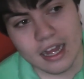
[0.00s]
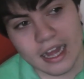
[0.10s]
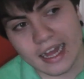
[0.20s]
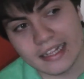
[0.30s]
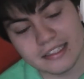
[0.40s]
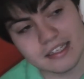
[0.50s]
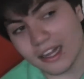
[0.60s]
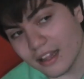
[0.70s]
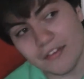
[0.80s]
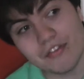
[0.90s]
and
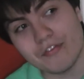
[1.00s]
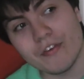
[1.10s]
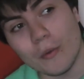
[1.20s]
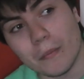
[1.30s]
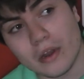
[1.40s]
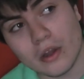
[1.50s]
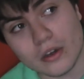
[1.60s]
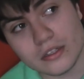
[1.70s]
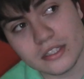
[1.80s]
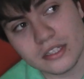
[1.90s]
I love the film a
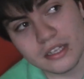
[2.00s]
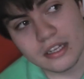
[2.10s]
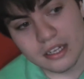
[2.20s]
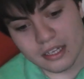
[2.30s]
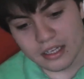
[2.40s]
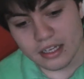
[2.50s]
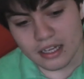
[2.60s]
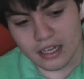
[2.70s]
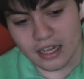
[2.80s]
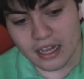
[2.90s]
lot.
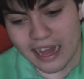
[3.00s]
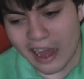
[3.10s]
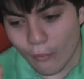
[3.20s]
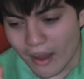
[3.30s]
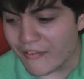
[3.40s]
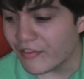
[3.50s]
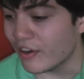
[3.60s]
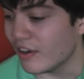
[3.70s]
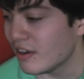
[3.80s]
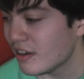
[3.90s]

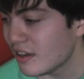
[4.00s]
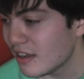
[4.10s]
However,